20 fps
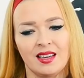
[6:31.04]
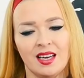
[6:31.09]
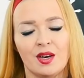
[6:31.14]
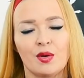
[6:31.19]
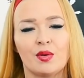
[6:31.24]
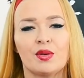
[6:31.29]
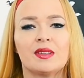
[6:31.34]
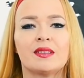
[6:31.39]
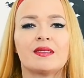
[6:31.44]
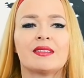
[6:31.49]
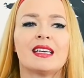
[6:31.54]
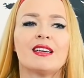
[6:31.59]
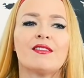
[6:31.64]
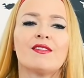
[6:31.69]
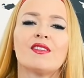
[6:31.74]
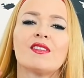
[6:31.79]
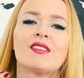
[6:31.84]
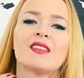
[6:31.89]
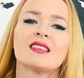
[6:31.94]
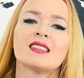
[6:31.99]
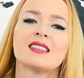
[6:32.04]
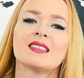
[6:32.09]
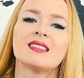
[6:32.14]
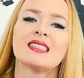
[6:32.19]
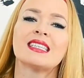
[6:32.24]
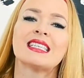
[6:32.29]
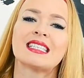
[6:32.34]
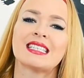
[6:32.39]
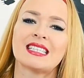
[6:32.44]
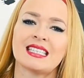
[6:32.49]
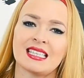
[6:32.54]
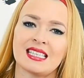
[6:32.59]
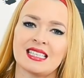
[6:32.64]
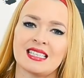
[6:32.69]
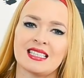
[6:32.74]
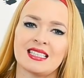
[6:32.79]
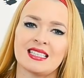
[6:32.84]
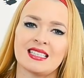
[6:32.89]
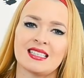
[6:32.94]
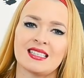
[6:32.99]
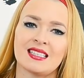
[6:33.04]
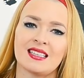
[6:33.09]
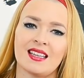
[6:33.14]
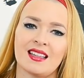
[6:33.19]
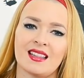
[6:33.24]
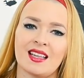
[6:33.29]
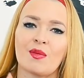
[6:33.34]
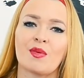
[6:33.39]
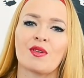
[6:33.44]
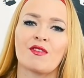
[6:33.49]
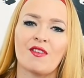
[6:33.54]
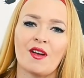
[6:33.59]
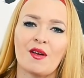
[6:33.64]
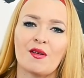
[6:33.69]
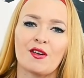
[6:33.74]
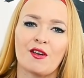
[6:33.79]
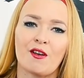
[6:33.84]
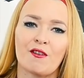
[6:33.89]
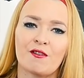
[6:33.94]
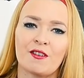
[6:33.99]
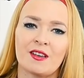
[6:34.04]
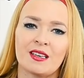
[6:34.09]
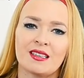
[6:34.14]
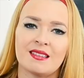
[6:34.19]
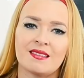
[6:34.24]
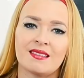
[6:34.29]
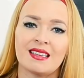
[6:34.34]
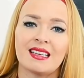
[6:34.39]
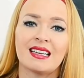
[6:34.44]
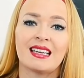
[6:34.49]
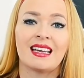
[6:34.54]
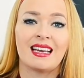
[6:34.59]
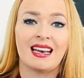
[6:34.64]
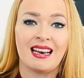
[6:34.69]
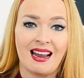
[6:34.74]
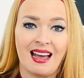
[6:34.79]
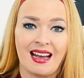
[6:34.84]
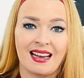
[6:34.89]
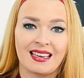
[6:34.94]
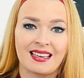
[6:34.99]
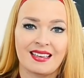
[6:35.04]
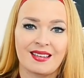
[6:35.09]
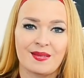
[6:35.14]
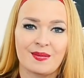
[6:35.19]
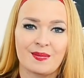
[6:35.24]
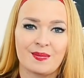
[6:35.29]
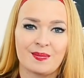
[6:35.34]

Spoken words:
it will give you this distance that we very often lack.